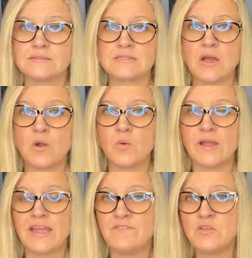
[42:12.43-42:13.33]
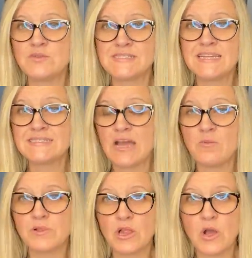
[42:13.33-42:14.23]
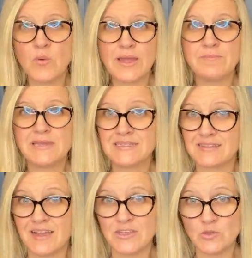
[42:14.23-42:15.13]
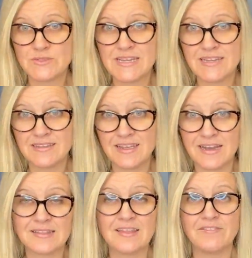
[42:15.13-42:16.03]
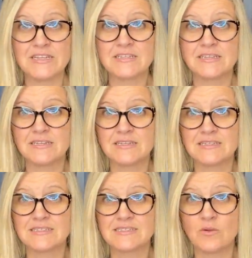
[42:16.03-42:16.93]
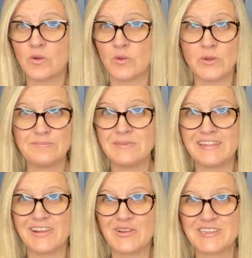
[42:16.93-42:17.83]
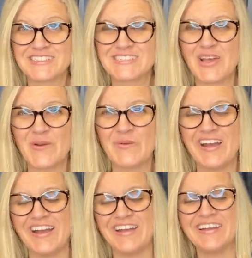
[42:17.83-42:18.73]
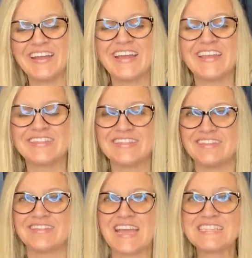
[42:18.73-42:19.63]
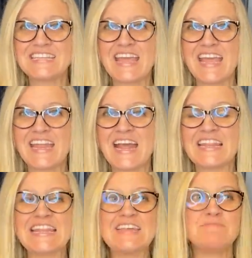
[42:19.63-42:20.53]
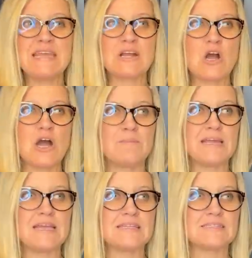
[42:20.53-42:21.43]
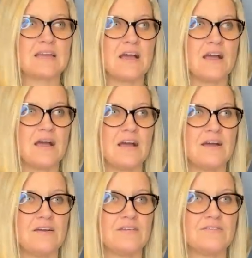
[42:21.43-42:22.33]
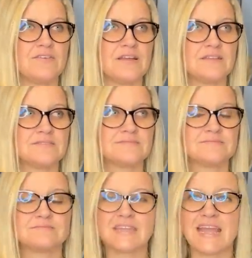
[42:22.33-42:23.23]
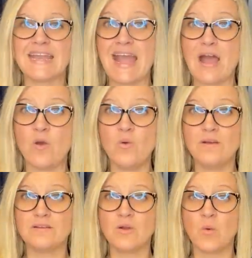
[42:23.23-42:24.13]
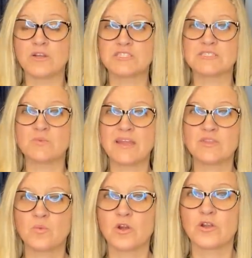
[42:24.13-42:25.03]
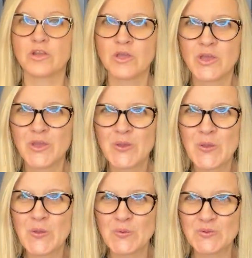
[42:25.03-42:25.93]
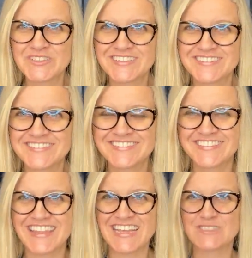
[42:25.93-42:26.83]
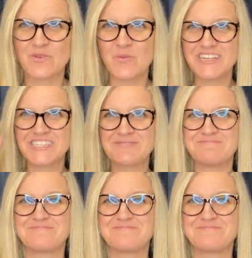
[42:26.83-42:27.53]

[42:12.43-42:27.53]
So if you see it down below, it means I use it and I love it, or it wouldn't be there. So, uh, thanks again. Leave me a comment of an owl or just write the word hoot. Thanks for watching.